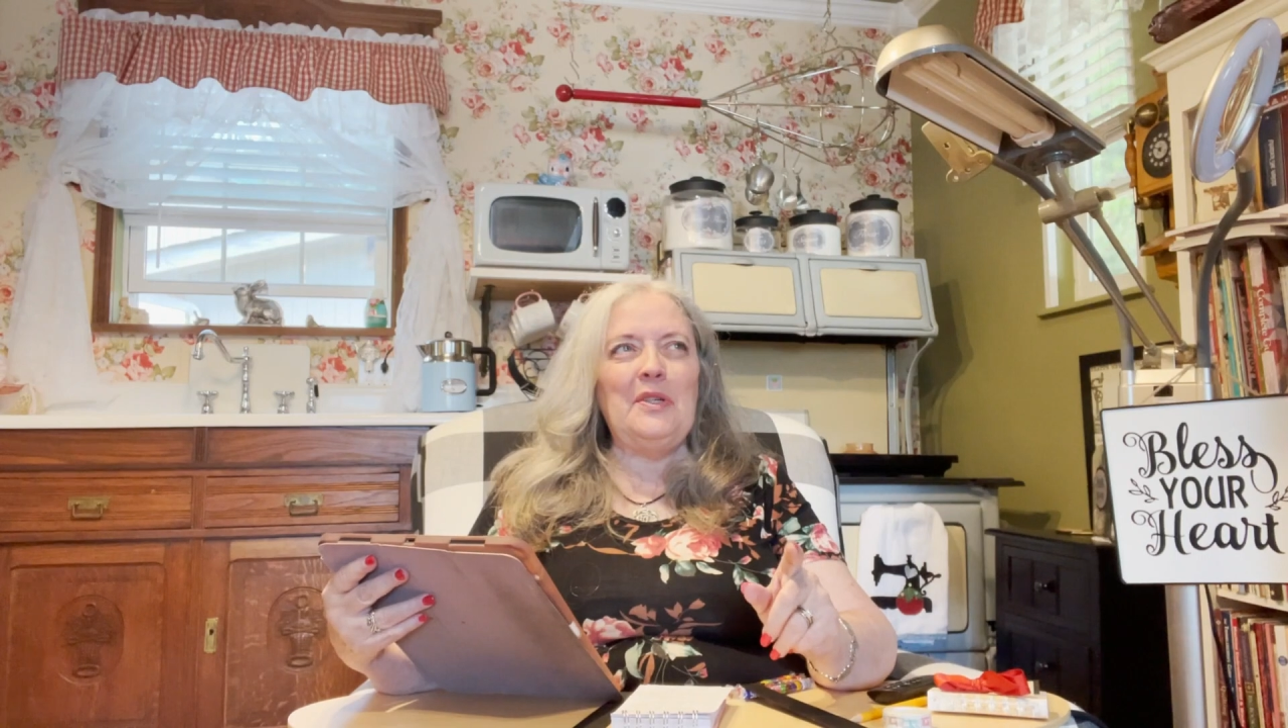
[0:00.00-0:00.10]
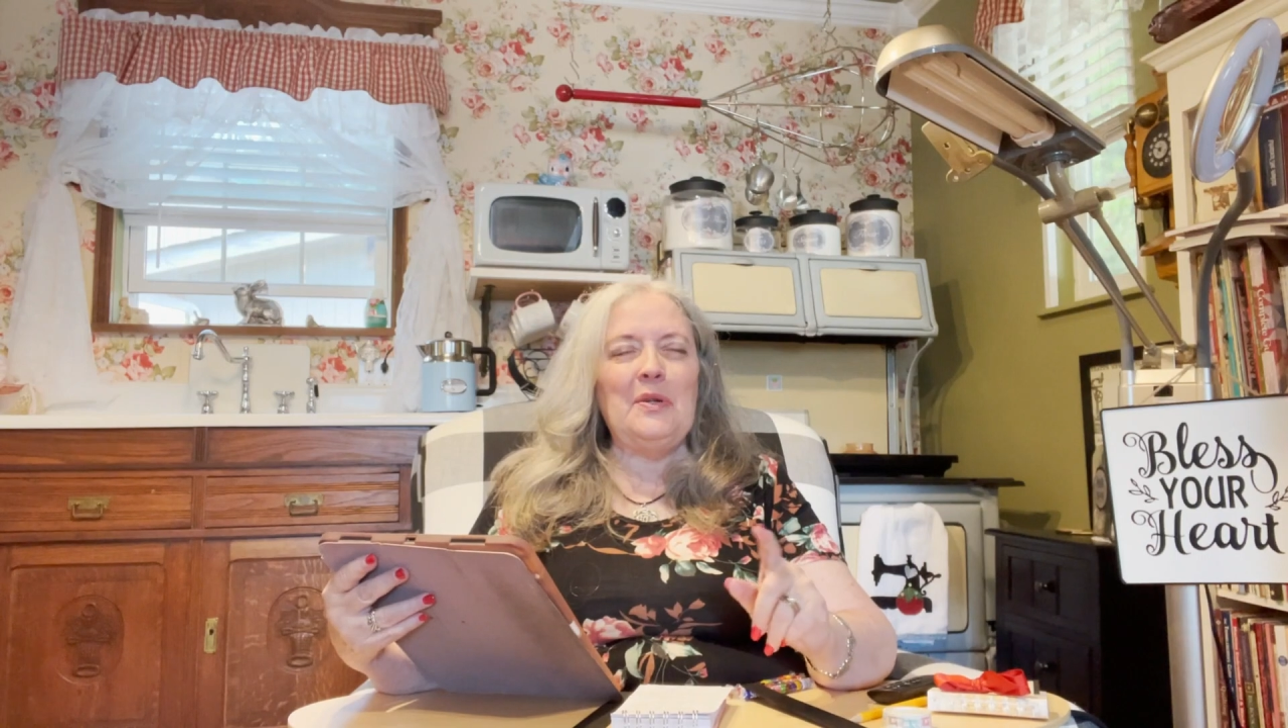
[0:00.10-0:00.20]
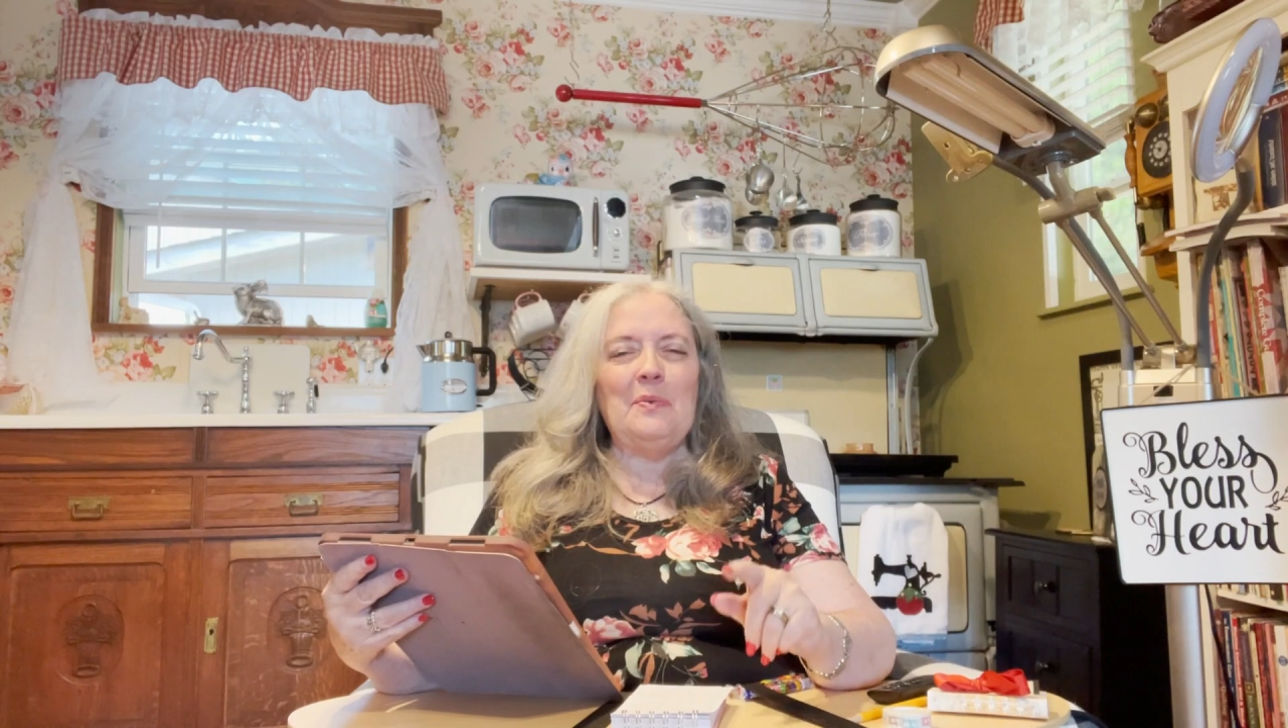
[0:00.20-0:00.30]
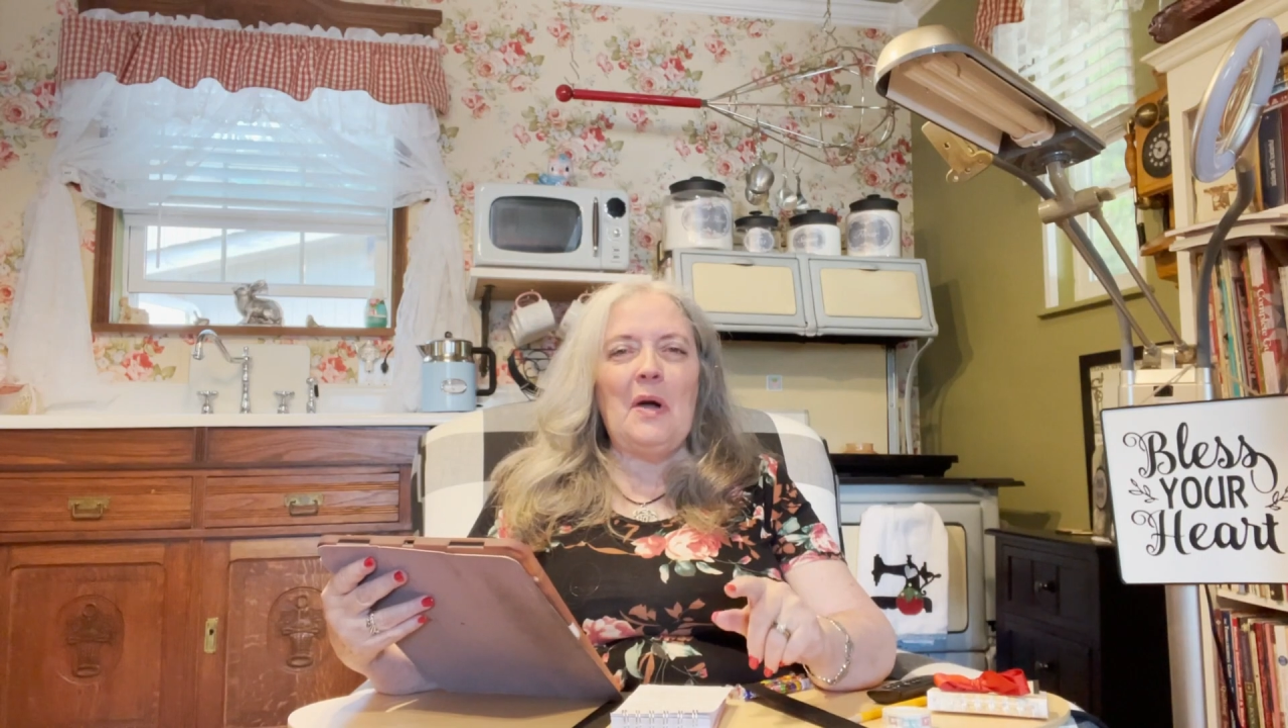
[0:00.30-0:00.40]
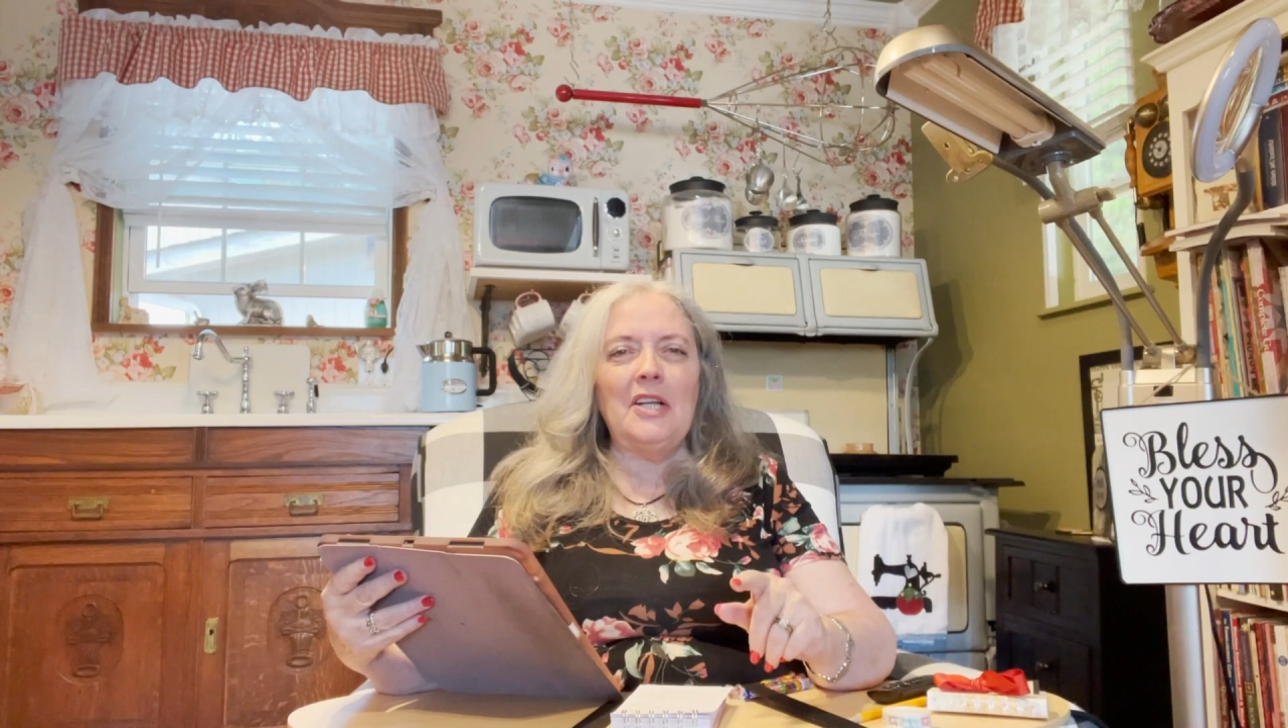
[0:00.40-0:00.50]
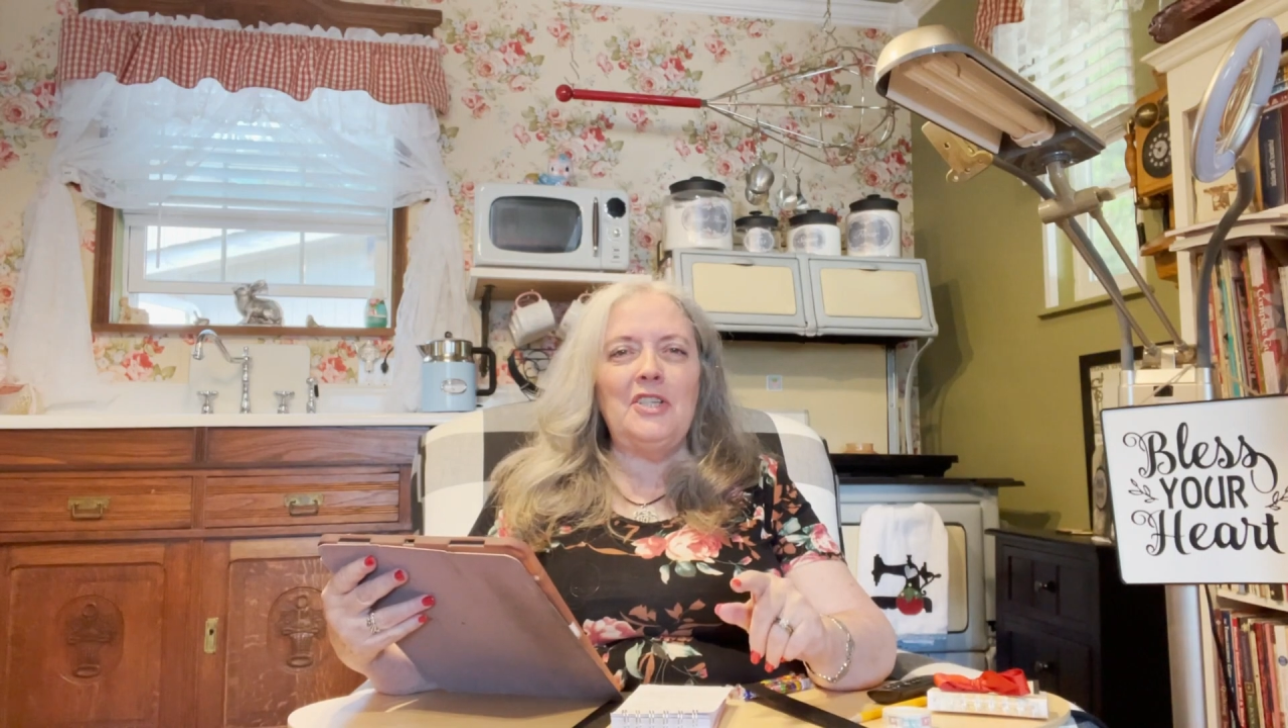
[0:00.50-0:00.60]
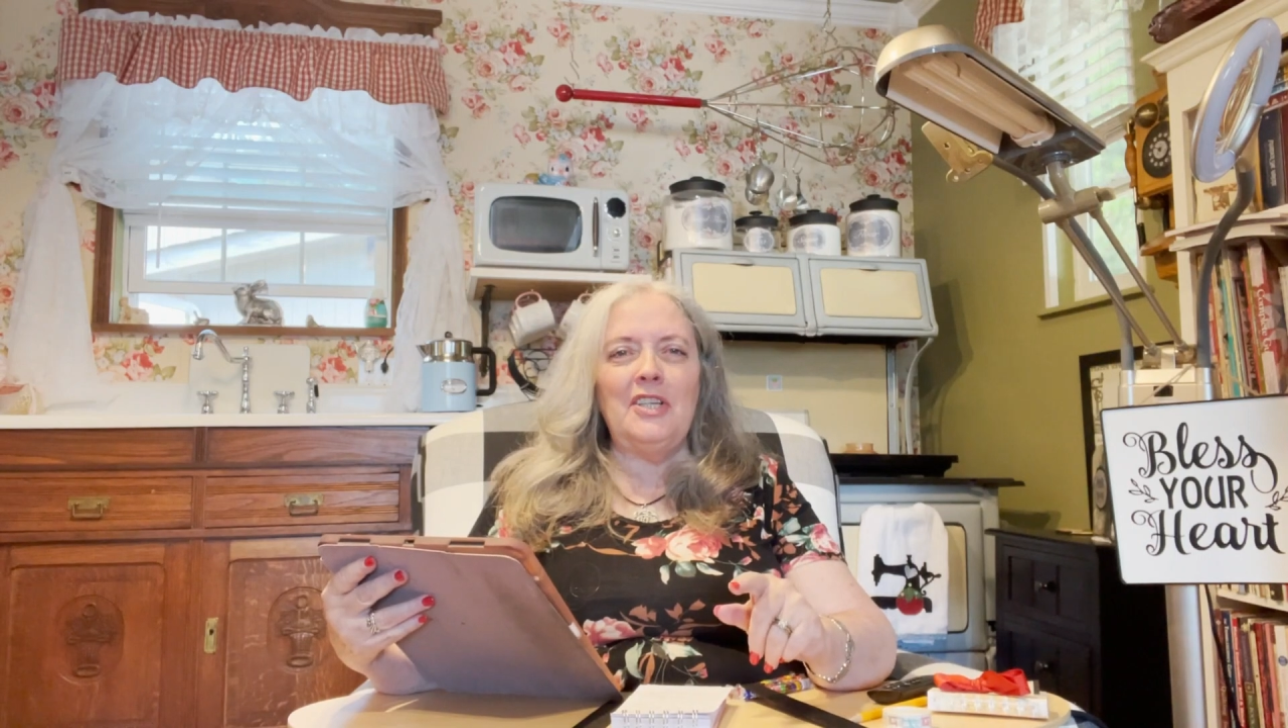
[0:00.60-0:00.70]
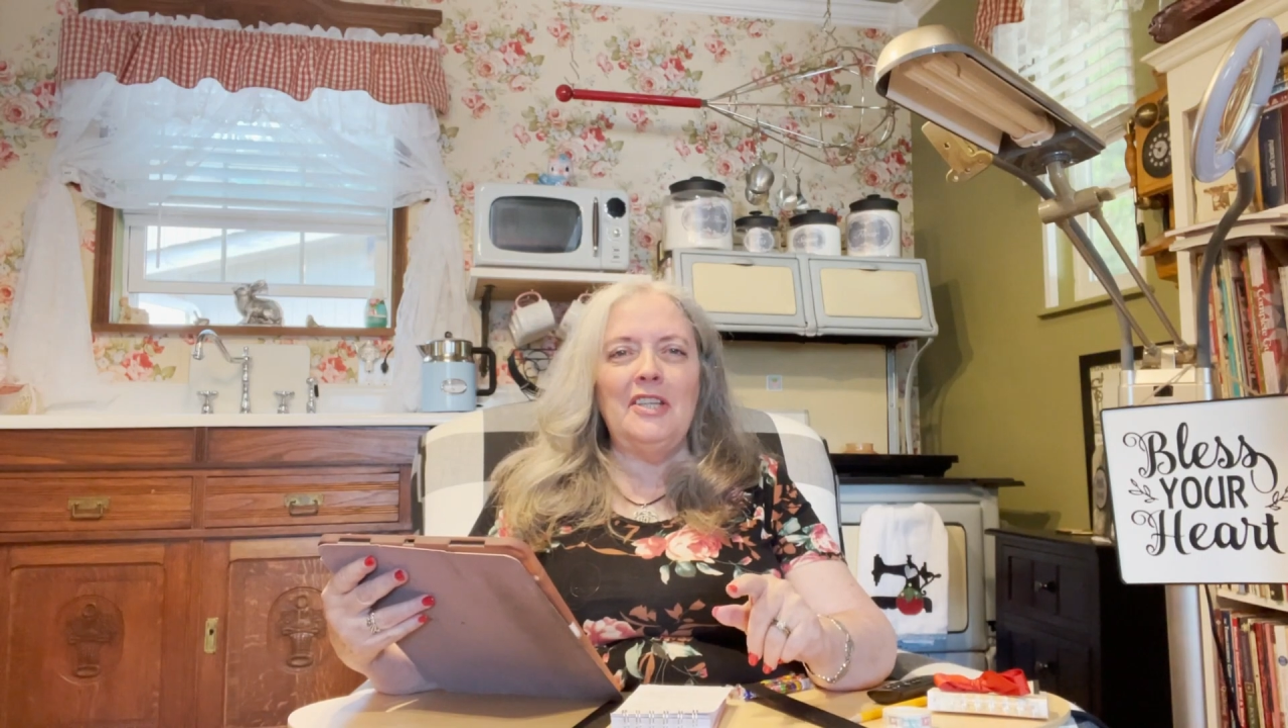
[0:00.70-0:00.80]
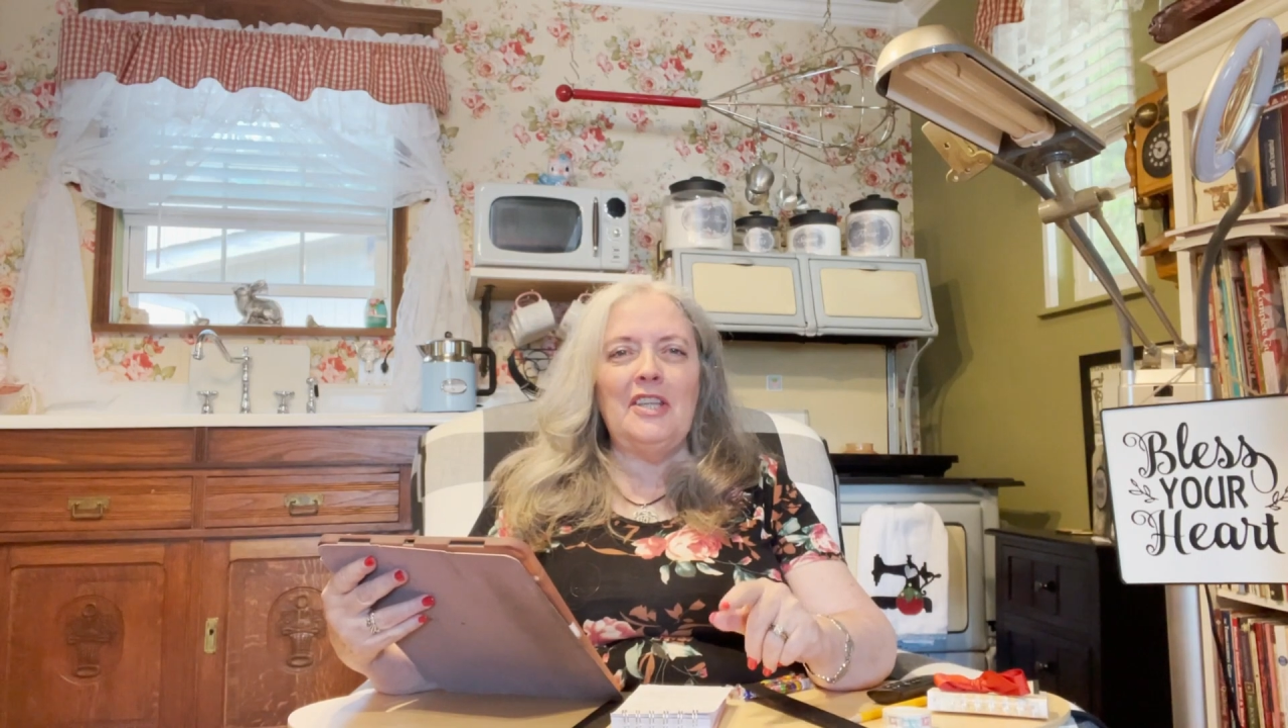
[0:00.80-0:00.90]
you're watching,